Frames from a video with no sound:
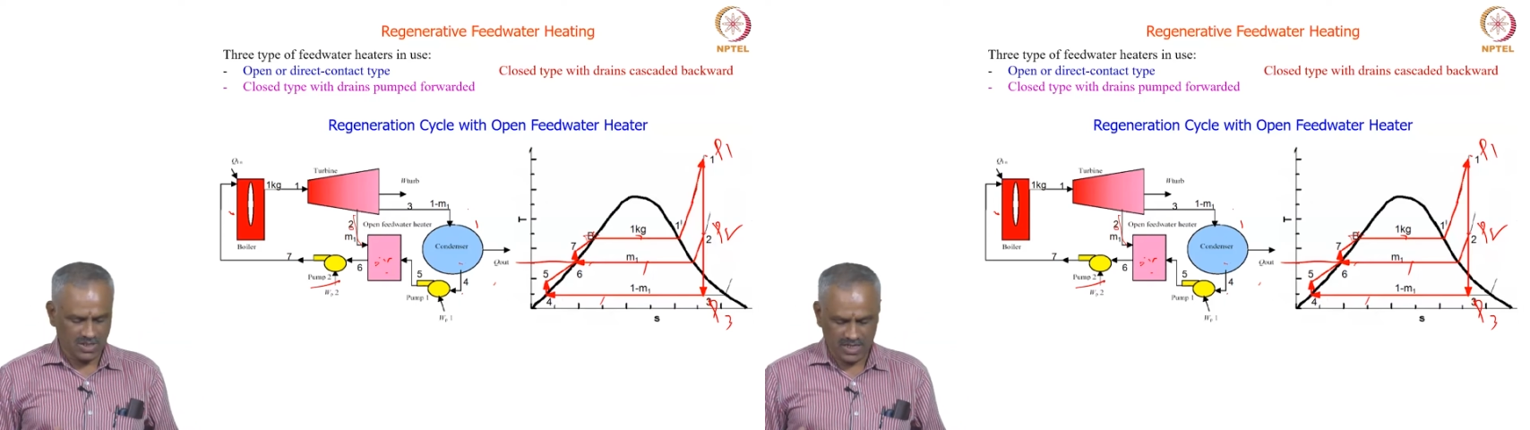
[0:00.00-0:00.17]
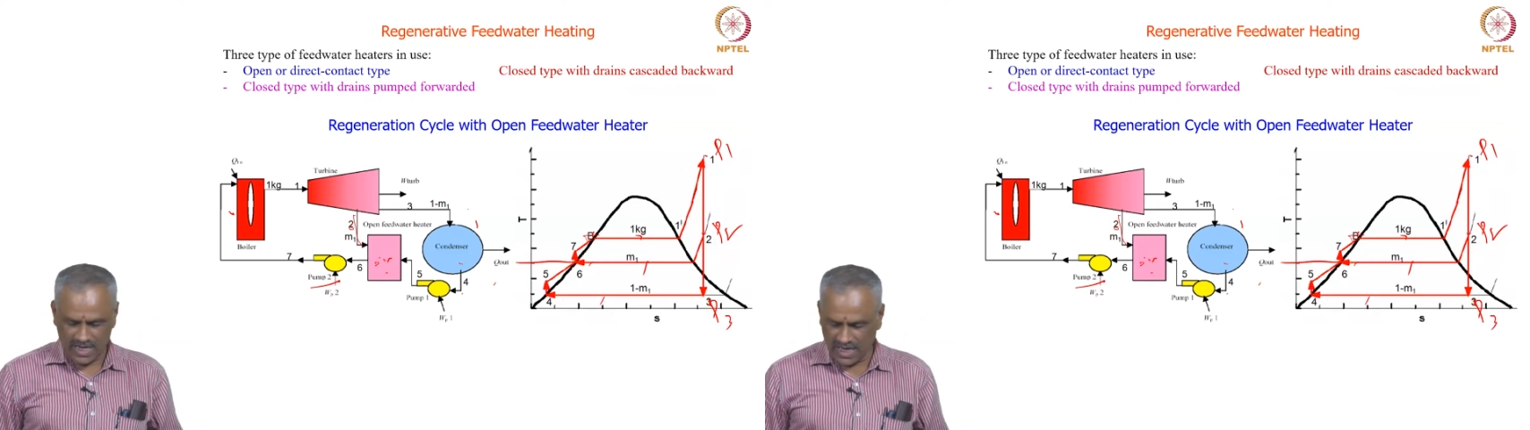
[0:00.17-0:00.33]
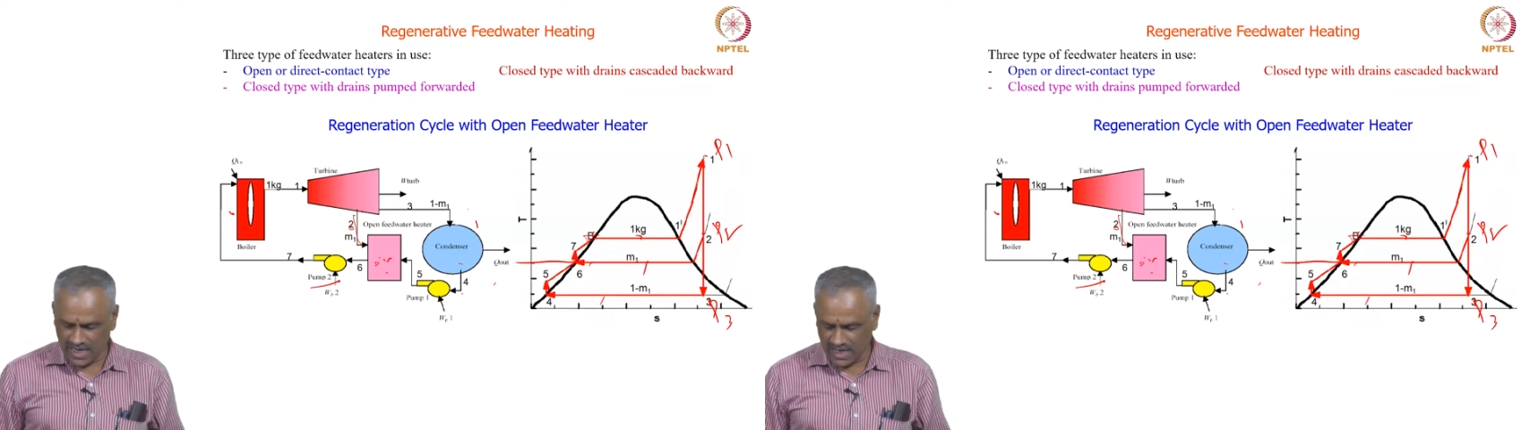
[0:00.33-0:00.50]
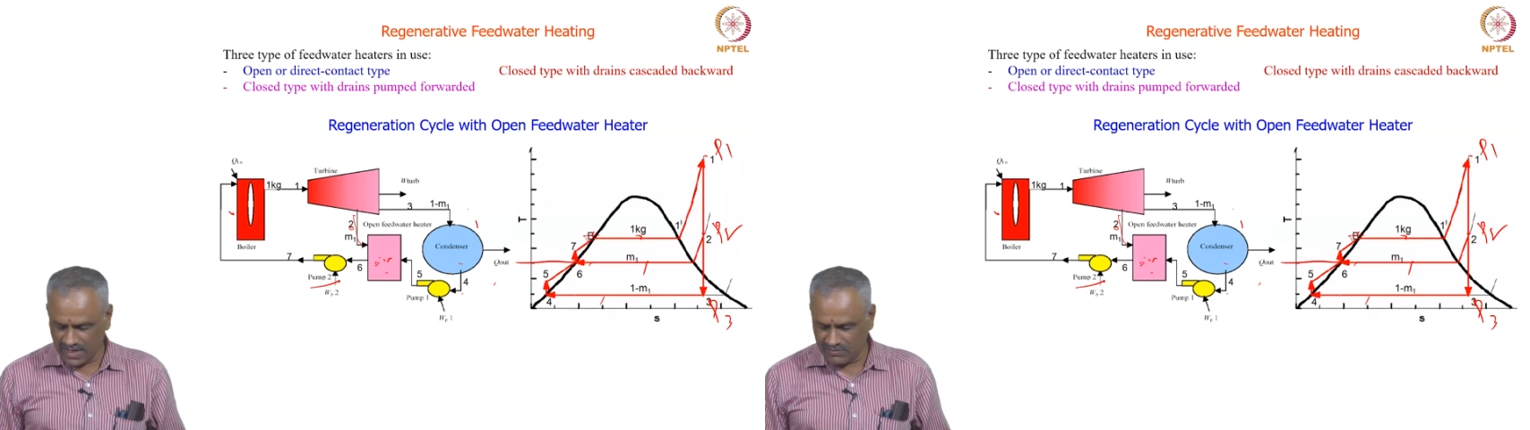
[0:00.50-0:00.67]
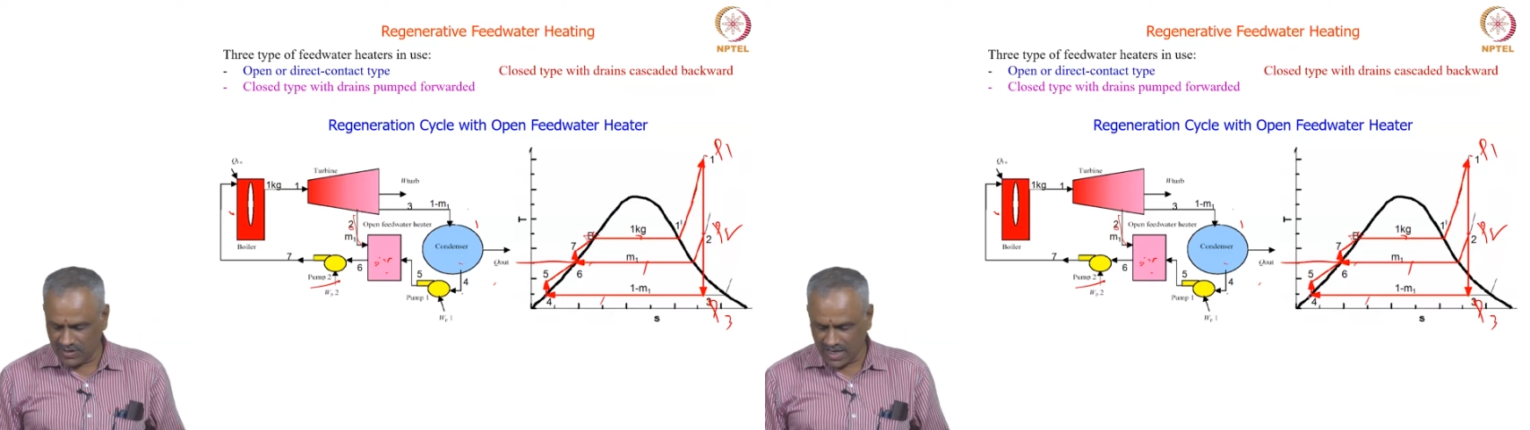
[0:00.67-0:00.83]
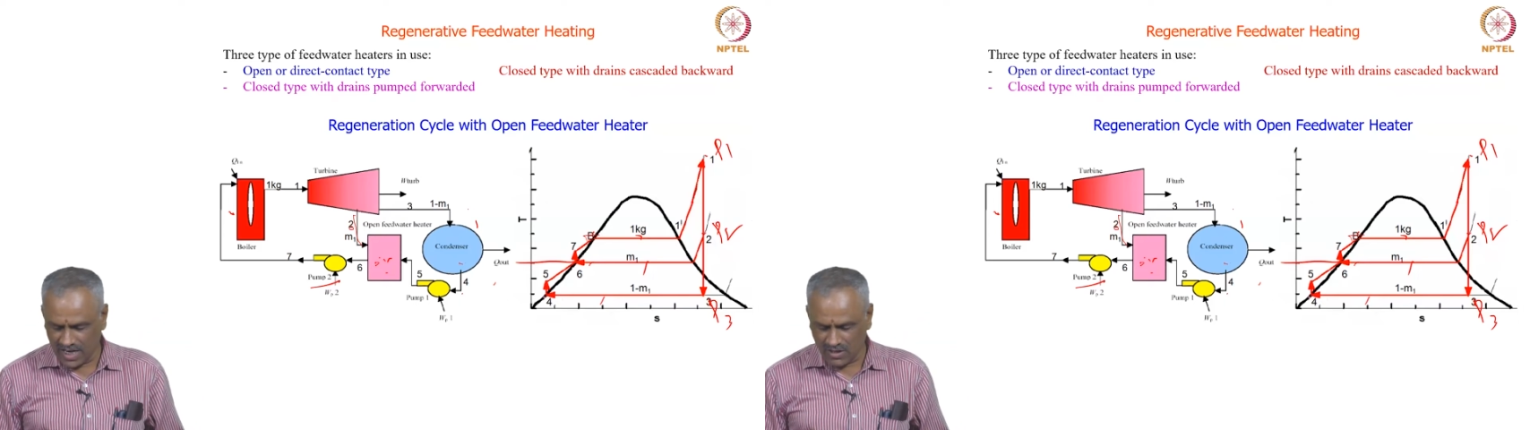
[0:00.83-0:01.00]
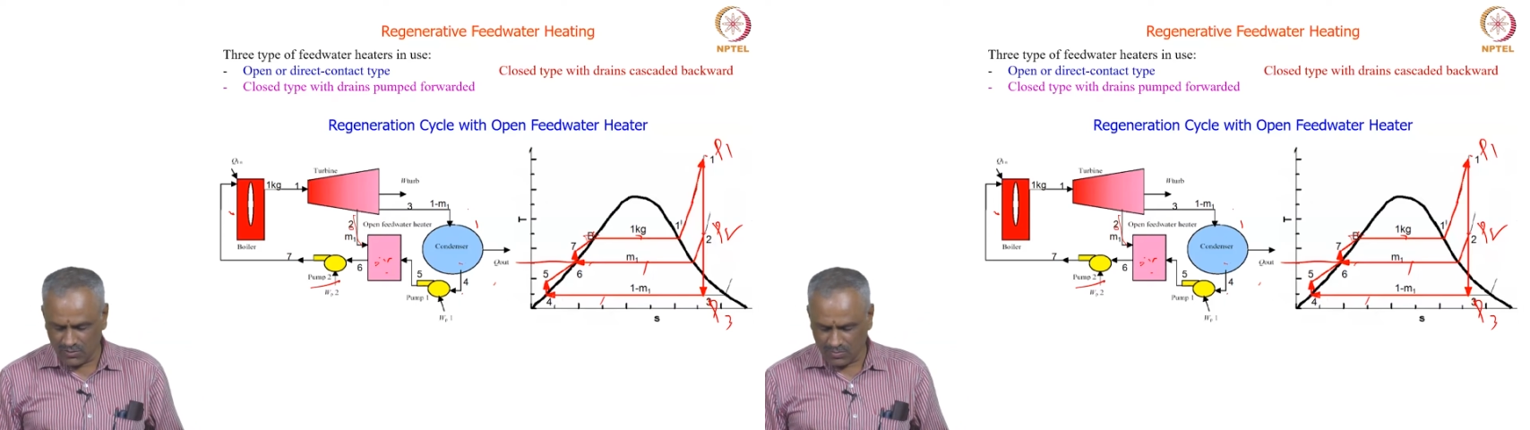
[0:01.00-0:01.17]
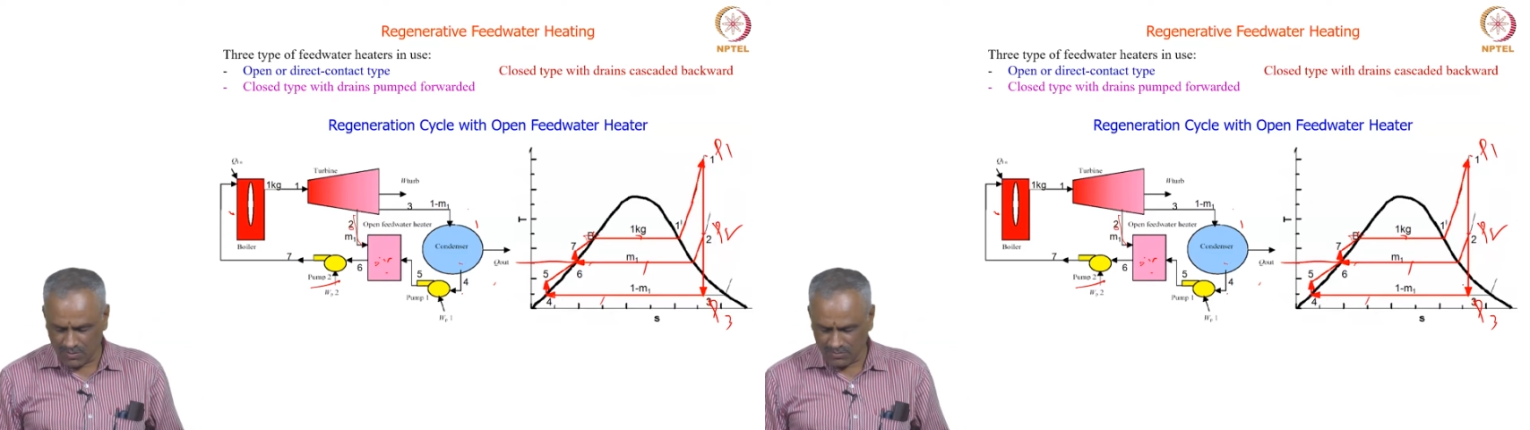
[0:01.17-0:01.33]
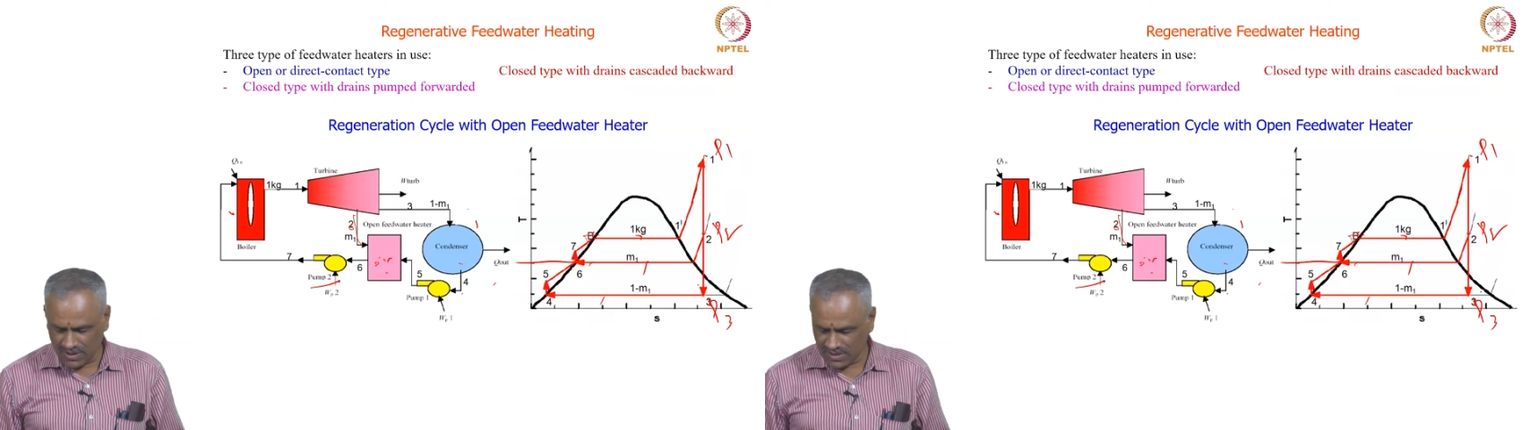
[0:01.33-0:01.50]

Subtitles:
Where are you pumping?